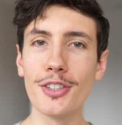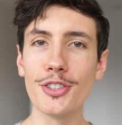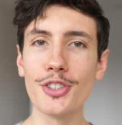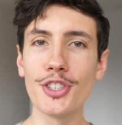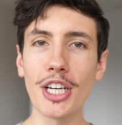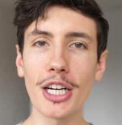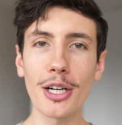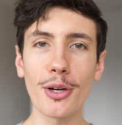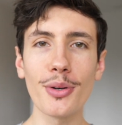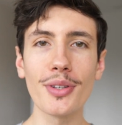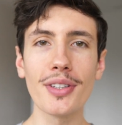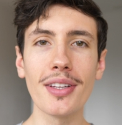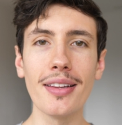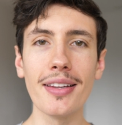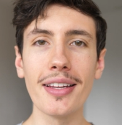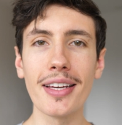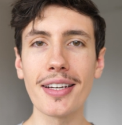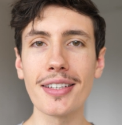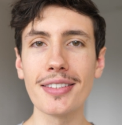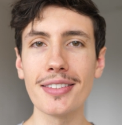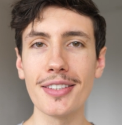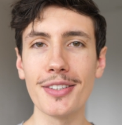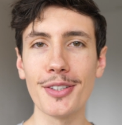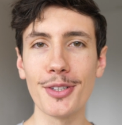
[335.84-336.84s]
check out the
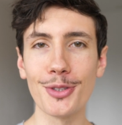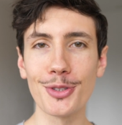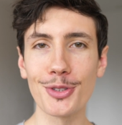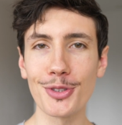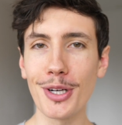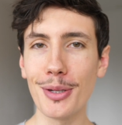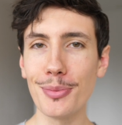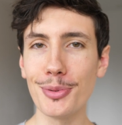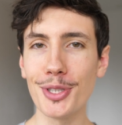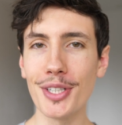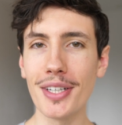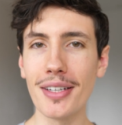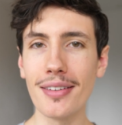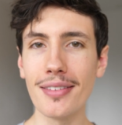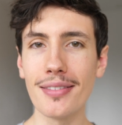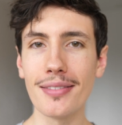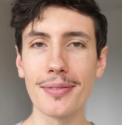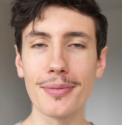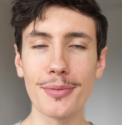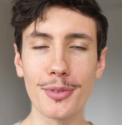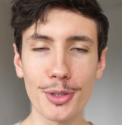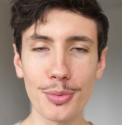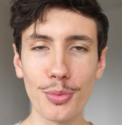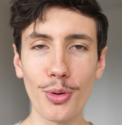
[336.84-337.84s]
links in the
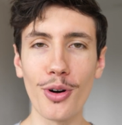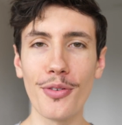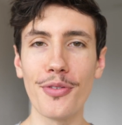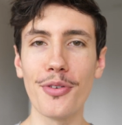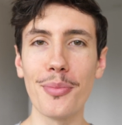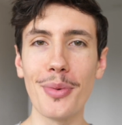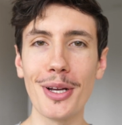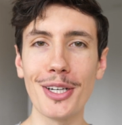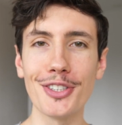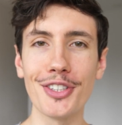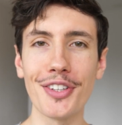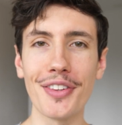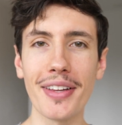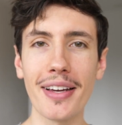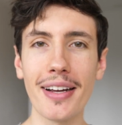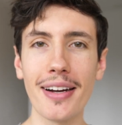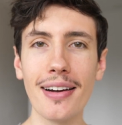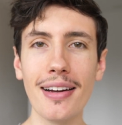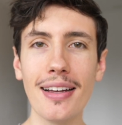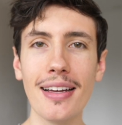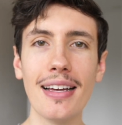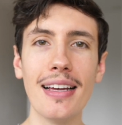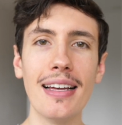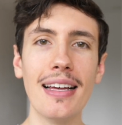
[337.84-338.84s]
description. There's more information
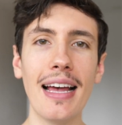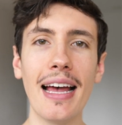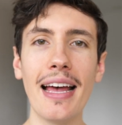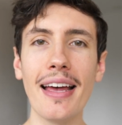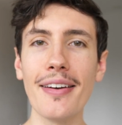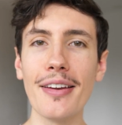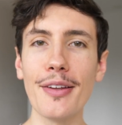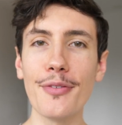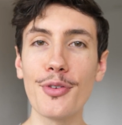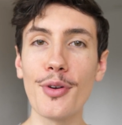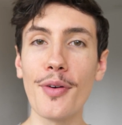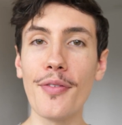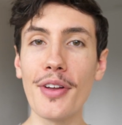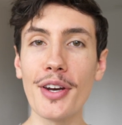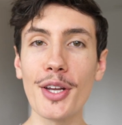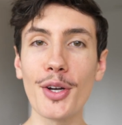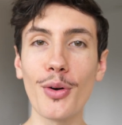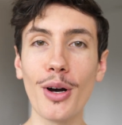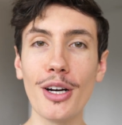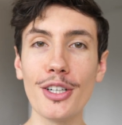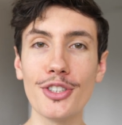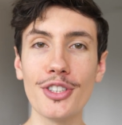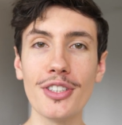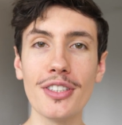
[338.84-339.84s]
there. And if you have any
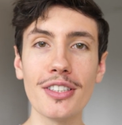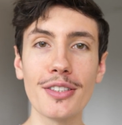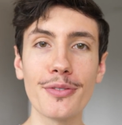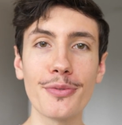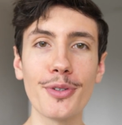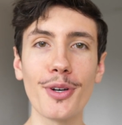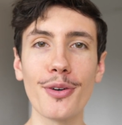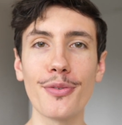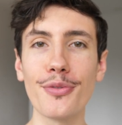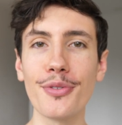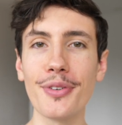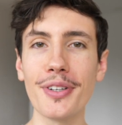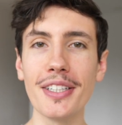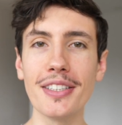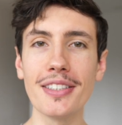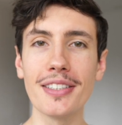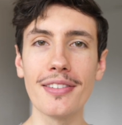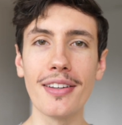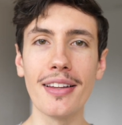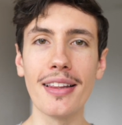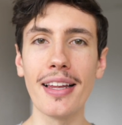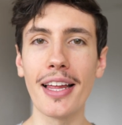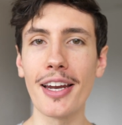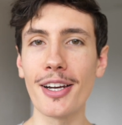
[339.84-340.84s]
questions, feel free
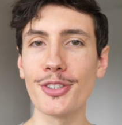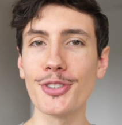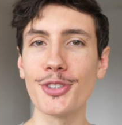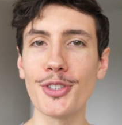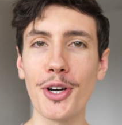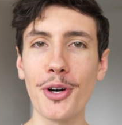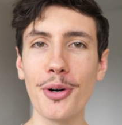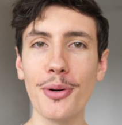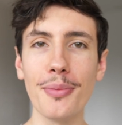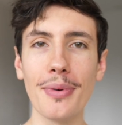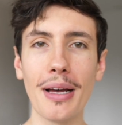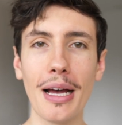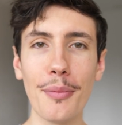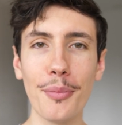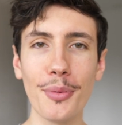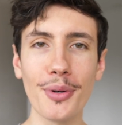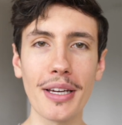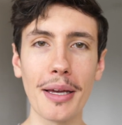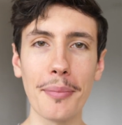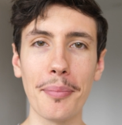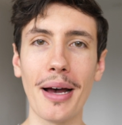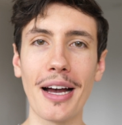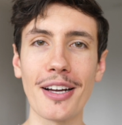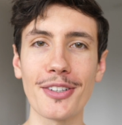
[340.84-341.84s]
to let us know and
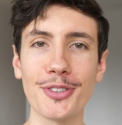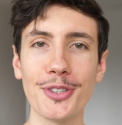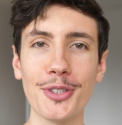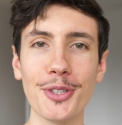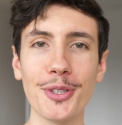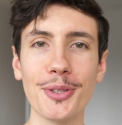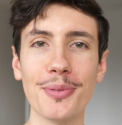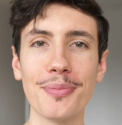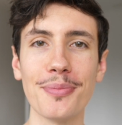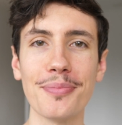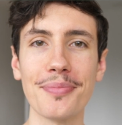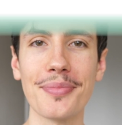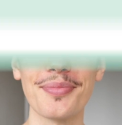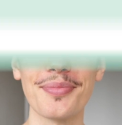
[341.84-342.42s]
we'll get back to you.